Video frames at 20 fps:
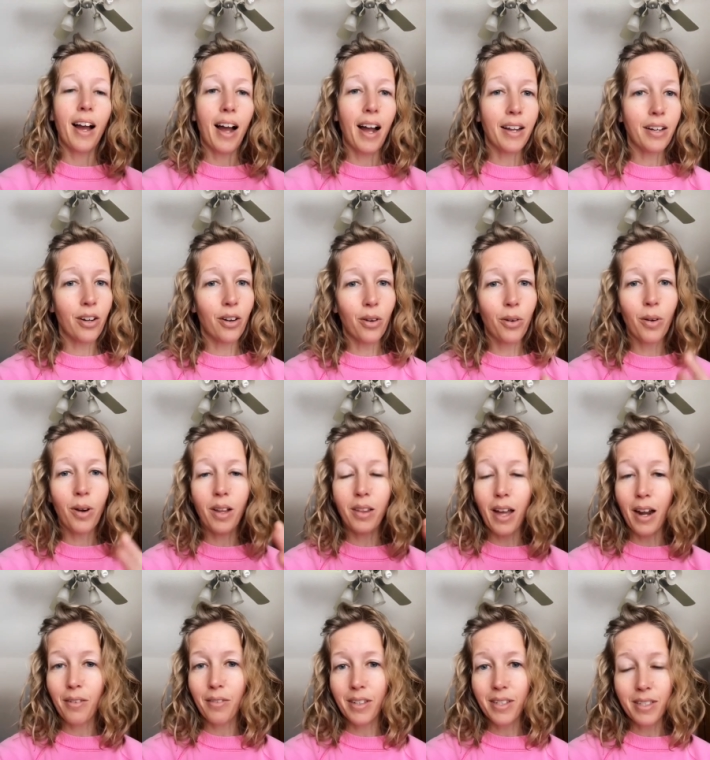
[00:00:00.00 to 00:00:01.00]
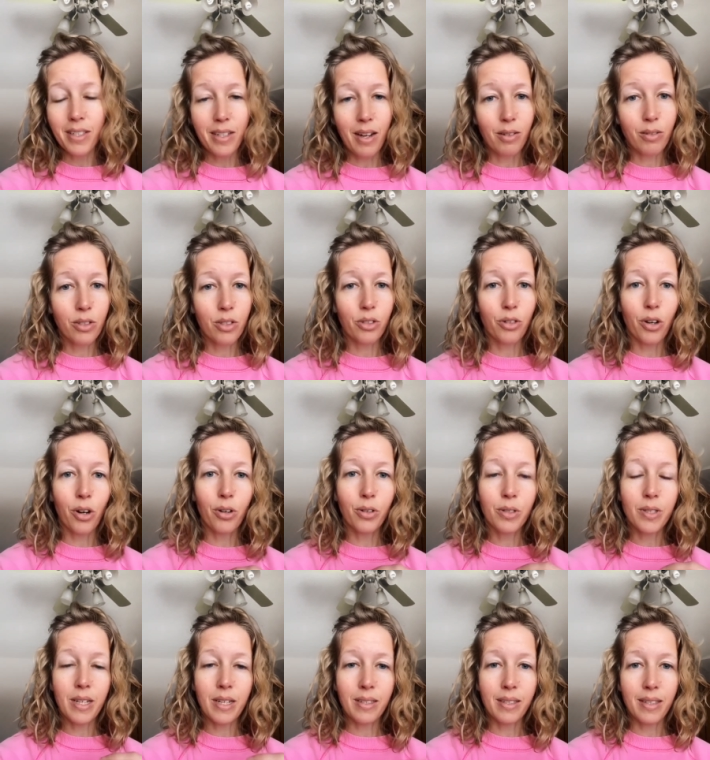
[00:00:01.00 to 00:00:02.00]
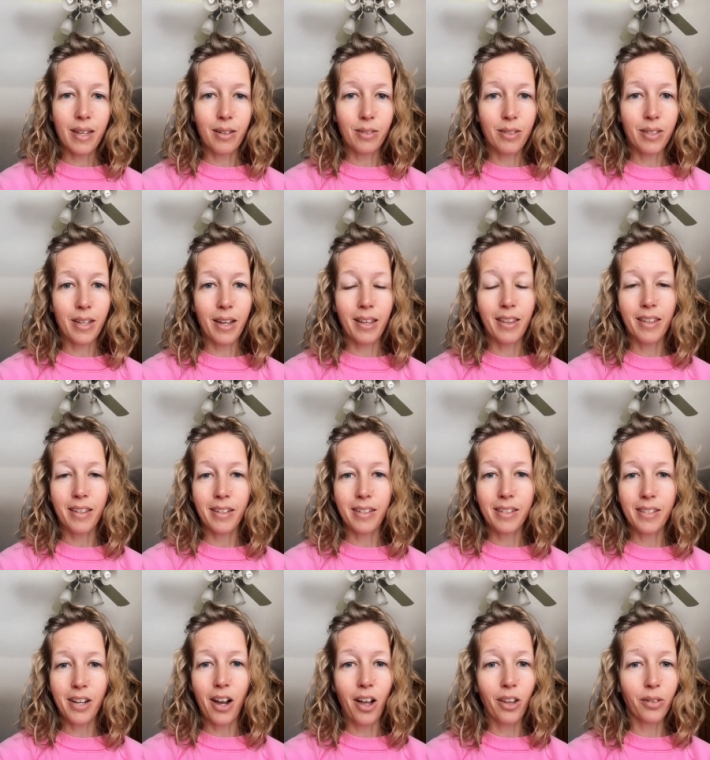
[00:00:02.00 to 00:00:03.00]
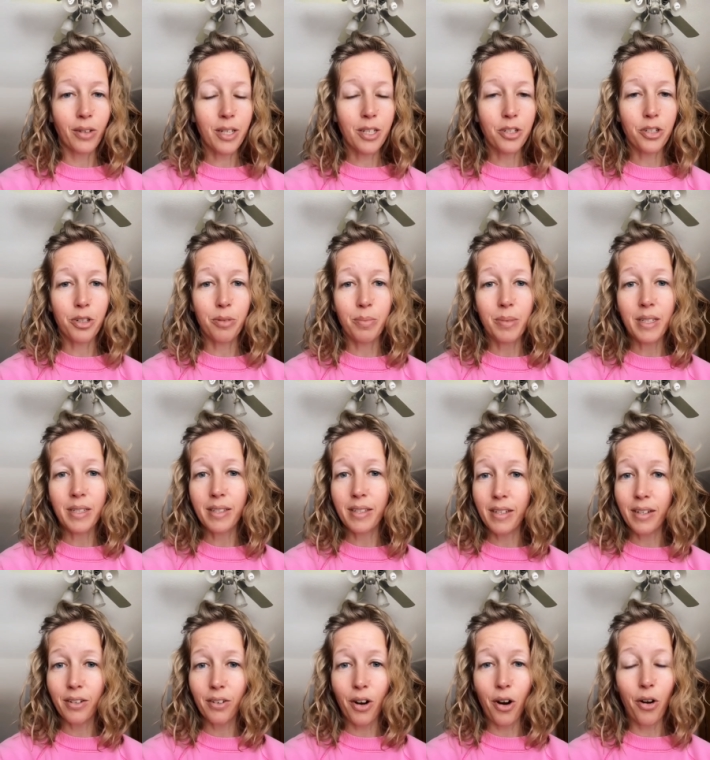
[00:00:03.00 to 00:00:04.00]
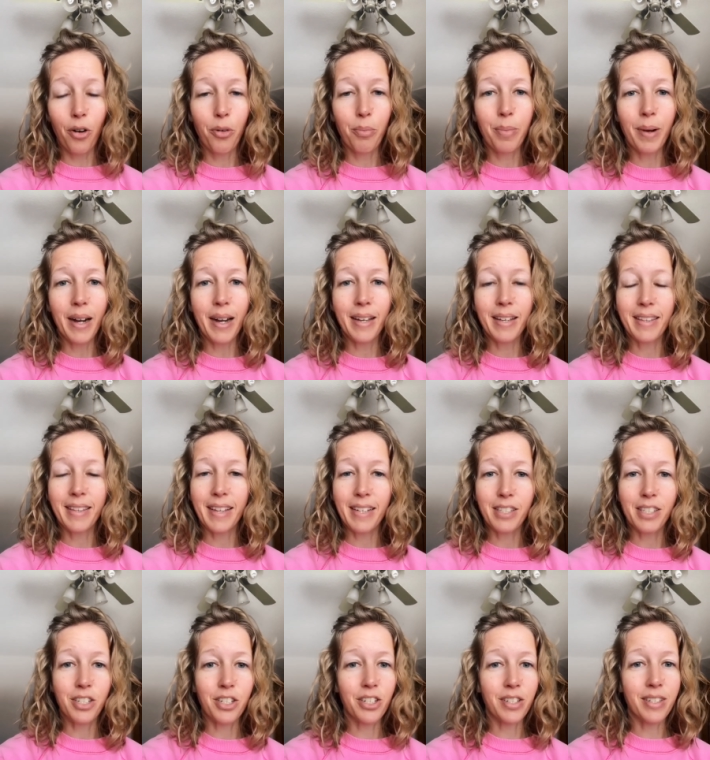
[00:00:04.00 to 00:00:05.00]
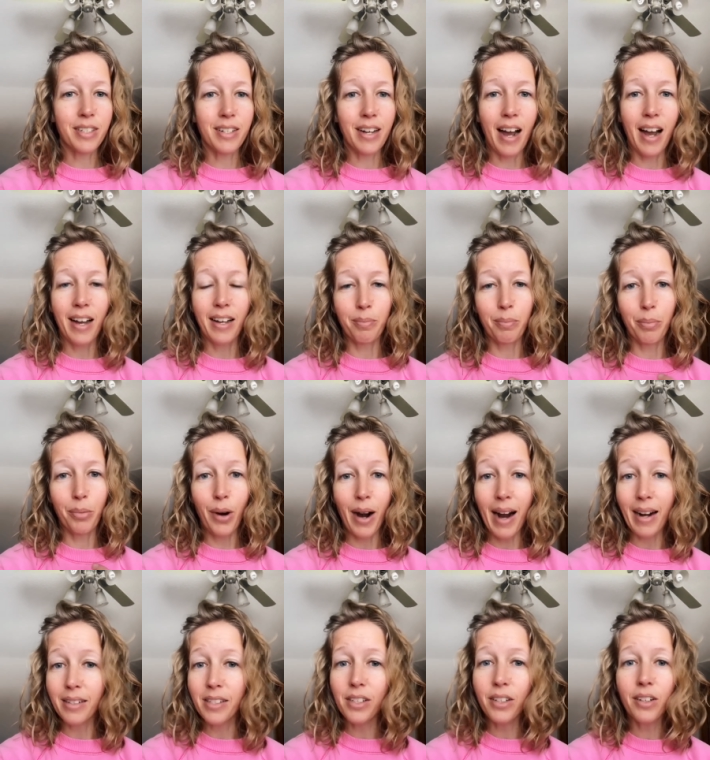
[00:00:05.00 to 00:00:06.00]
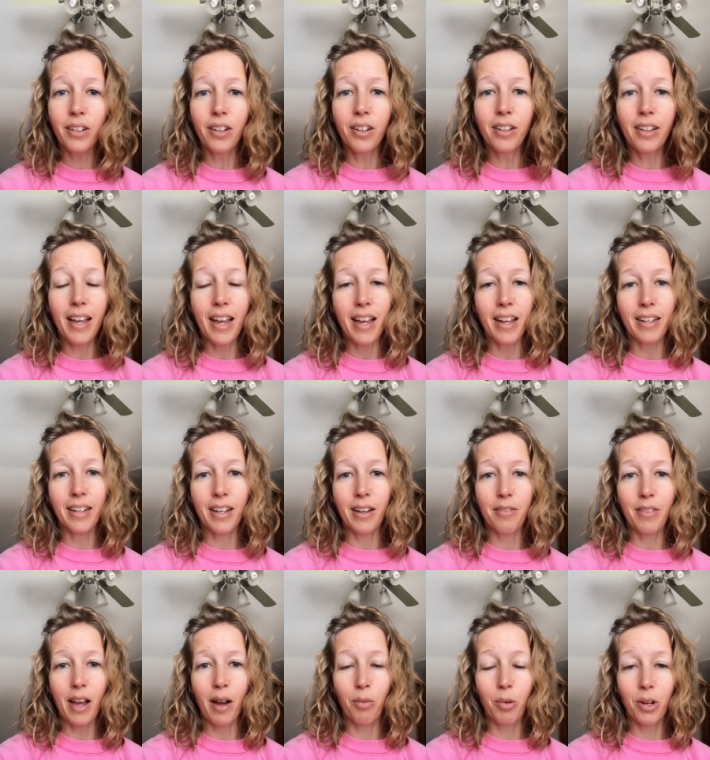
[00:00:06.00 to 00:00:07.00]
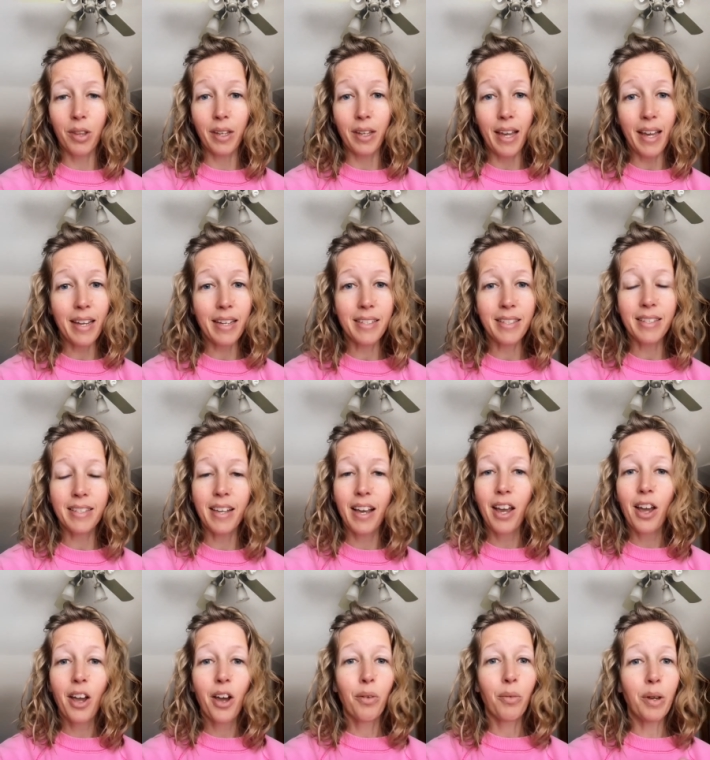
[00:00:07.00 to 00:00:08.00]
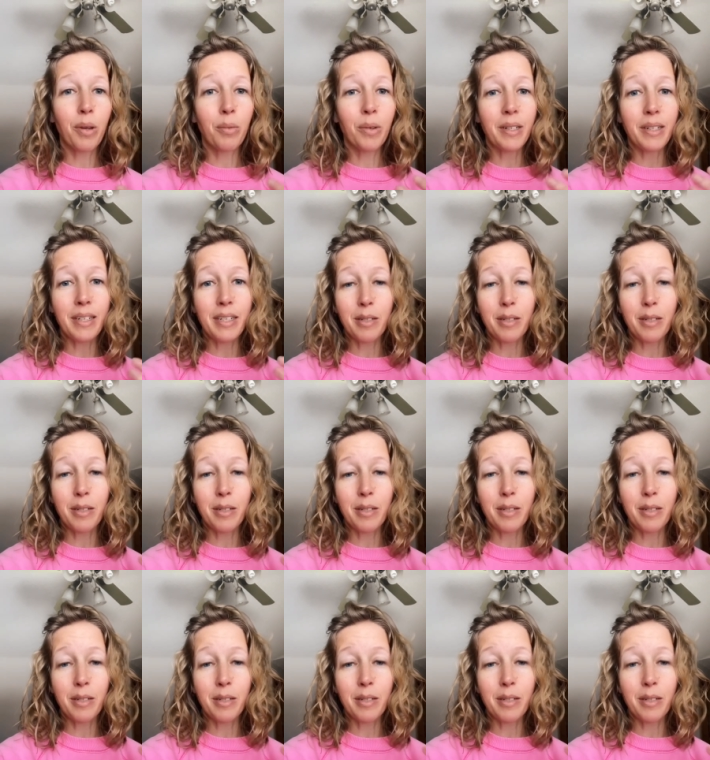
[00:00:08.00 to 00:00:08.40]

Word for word: I know a lot of this sounds gross and sounds like the tolerance should be zero, but that's just not practical. And if that were the case, we would need to